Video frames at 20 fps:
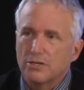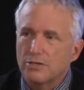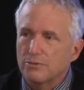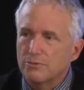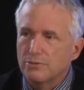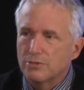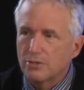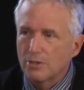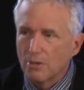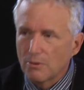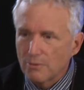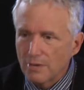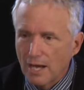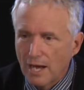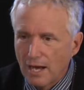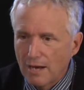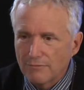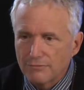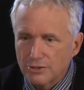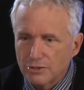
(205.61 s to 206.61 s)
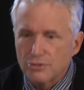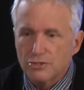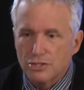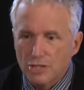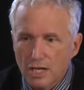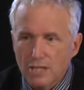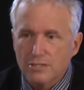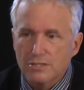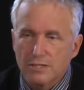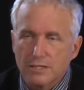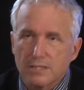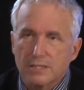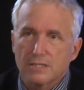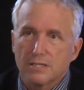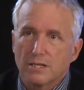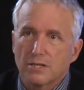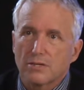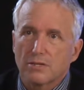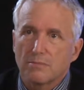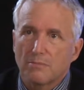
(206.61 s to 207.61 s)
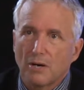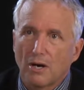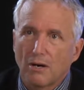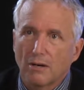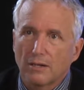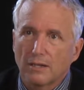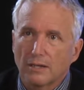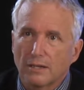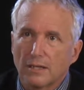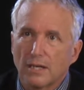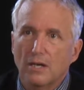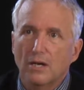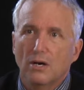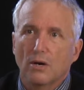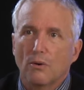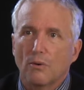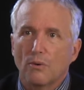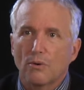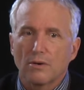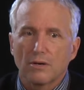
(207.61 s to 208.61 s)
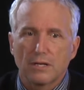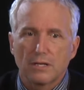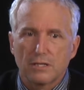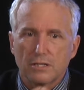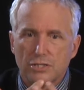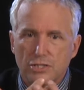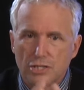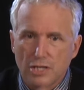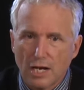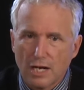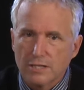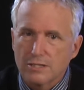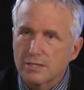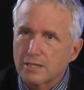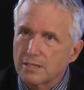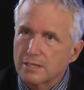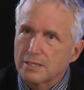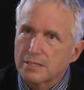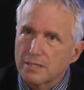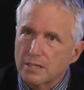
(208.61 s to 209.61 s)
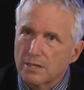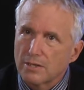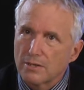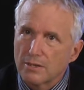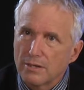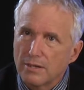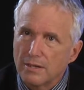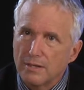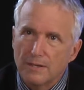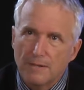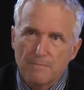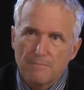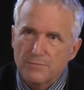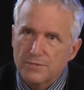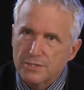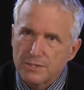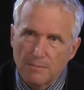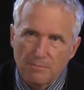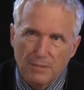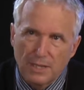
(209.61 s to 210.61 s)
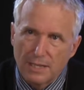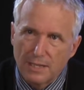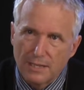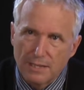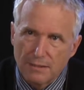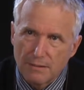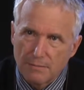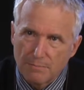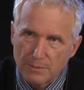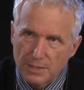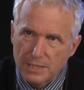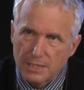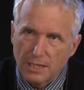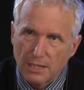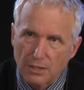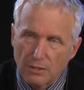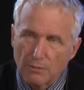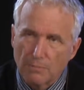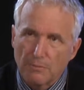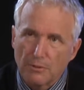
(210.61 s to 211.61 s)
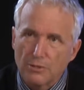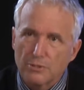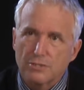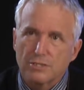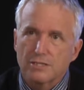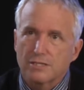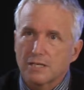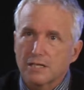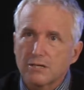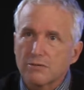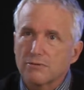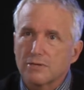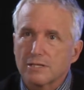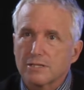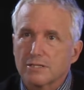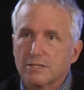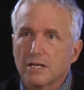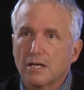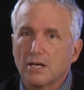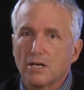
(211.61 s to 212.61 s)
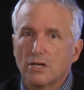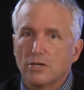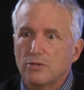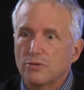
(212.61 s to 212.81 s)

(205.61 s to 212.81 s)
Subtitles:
You don't have to just consider the market or just consider somebody, particular person's interest.